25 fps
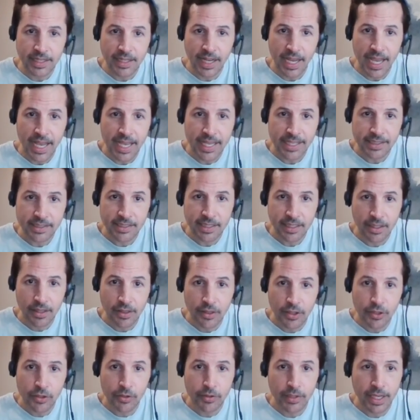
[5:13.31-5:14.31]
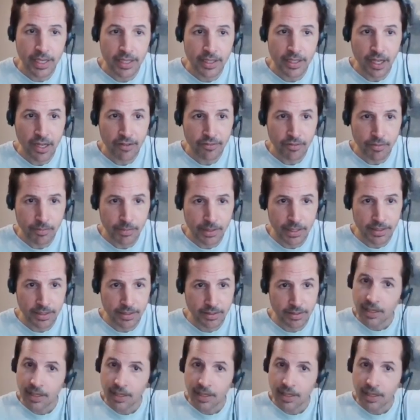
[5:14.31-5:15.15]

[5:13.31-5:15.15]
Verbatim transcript: NASA, the UK government.